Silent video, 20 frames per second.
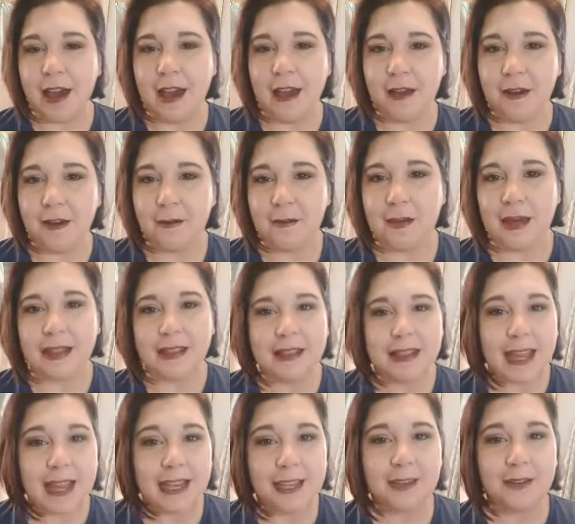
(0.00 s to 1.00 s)
Um,
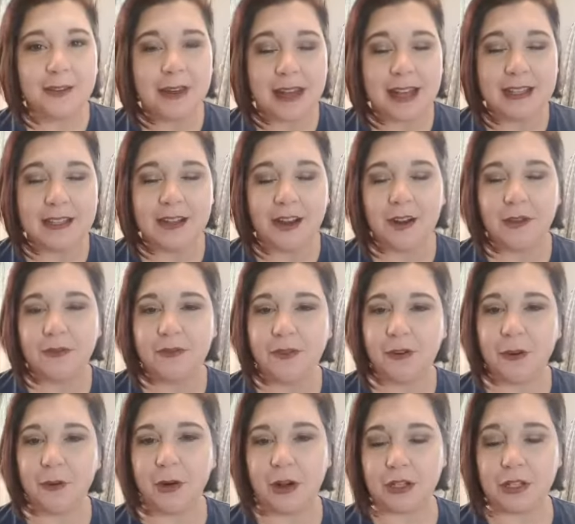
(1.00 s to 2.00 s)
and thank you guys all
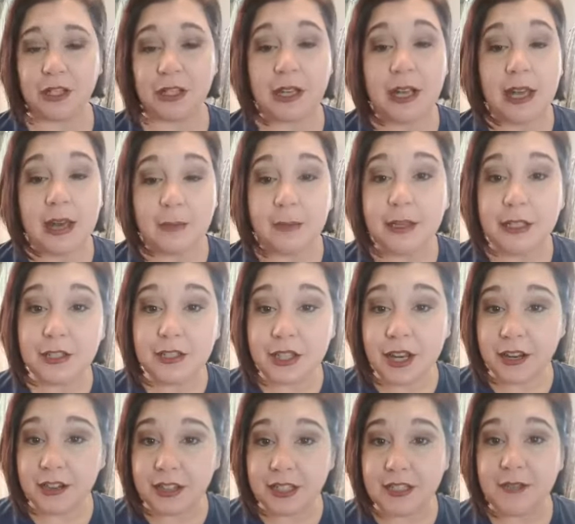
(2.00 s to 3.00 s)
for watching. Please
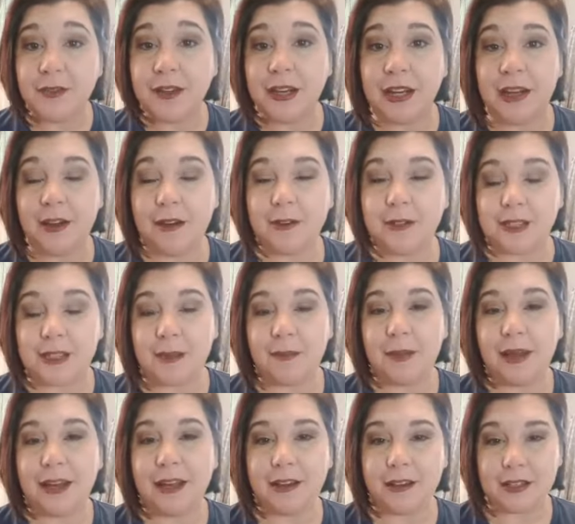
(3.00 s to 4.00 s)
share this video.
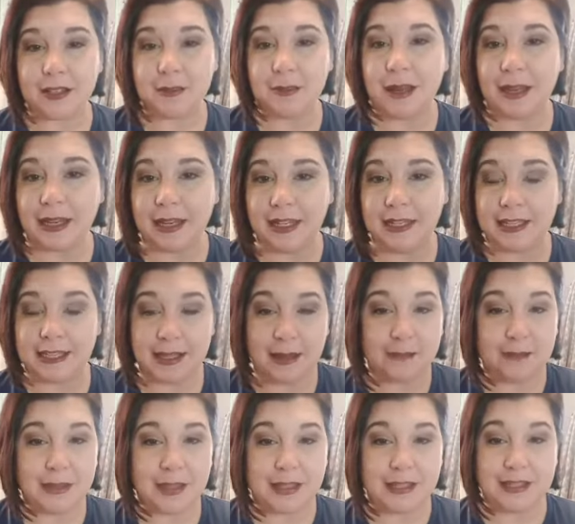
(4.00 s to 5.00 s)
Somebody else may need
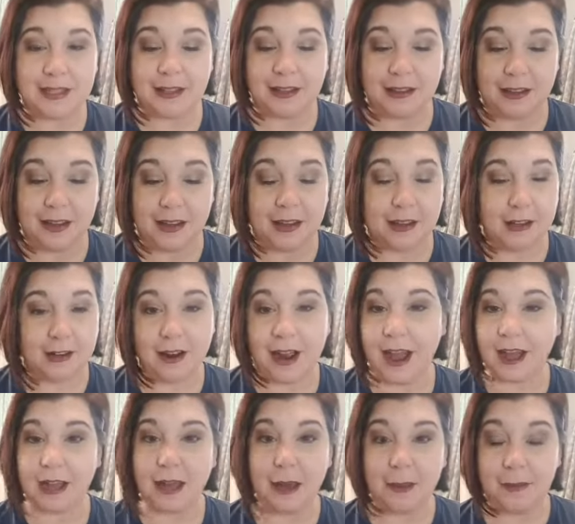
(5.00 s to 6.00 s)
something to
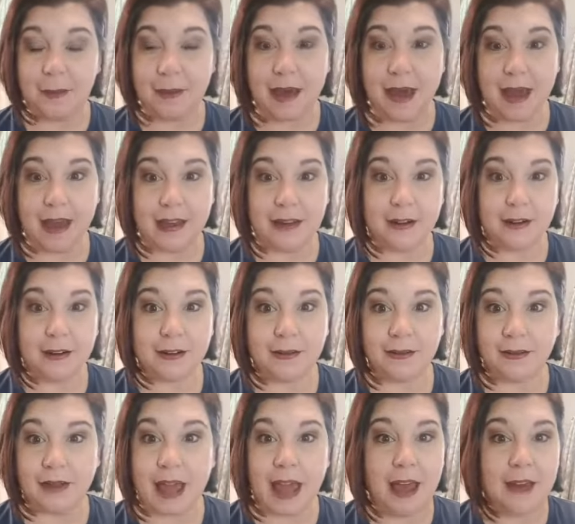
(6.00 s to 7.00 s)
crack up at
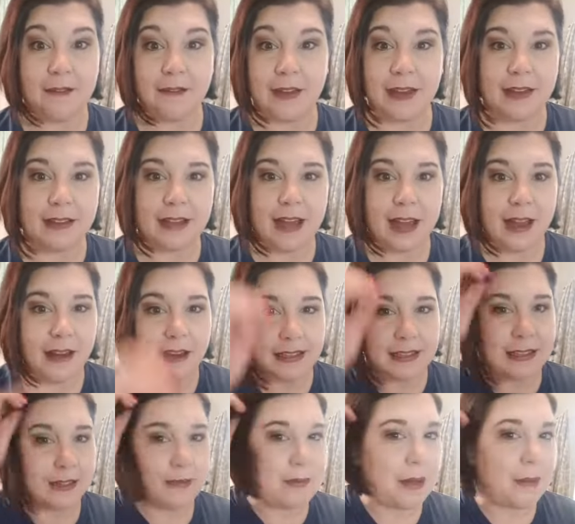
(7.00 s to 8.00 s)
or laugh at how
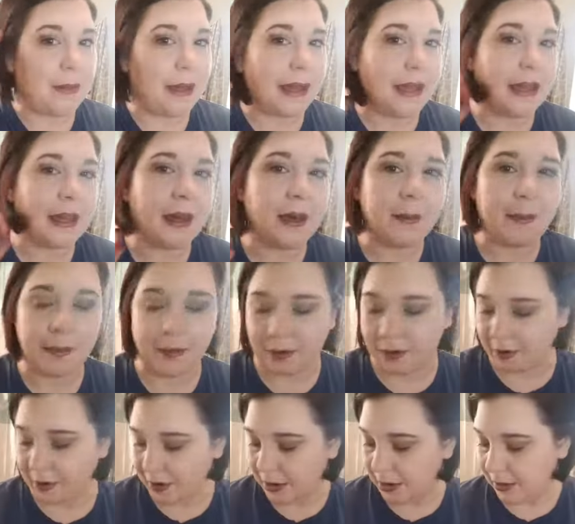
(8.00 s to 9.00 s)
I did my makeup
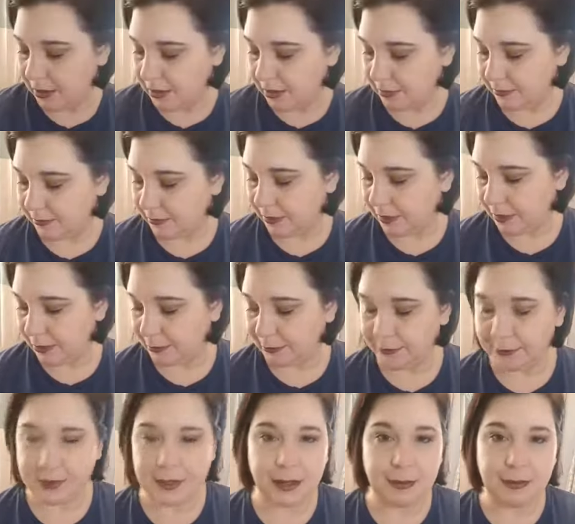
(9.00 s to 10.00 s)
or, you
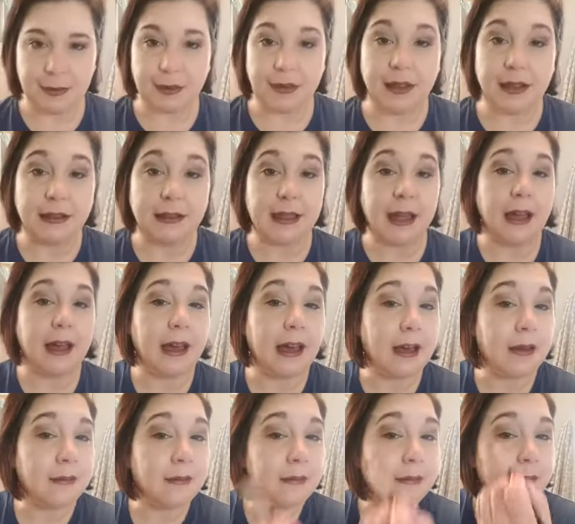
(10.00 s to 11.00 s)
know, something like that.
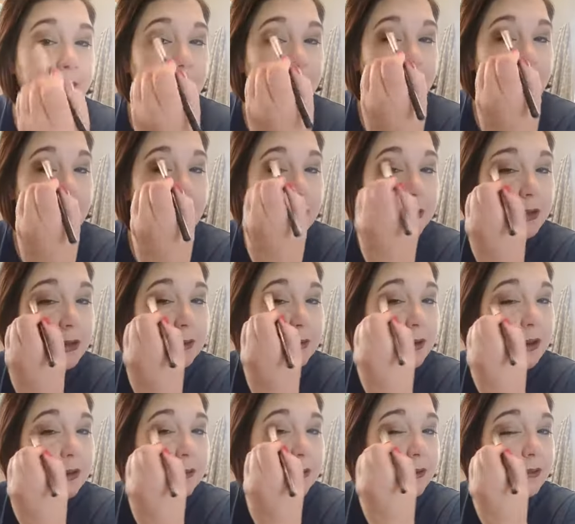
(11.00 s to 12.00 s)
Um, oh, you know
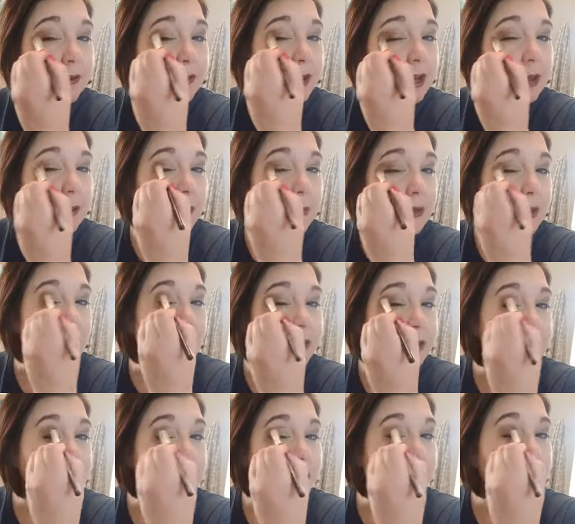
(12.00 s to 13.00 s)
what? We forgot
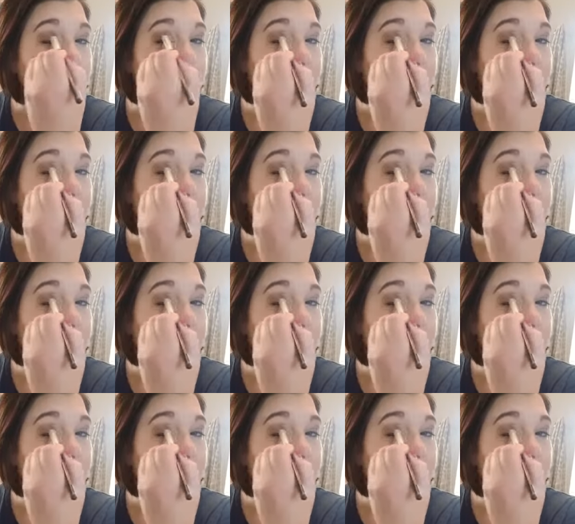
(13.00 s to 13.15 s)
blush.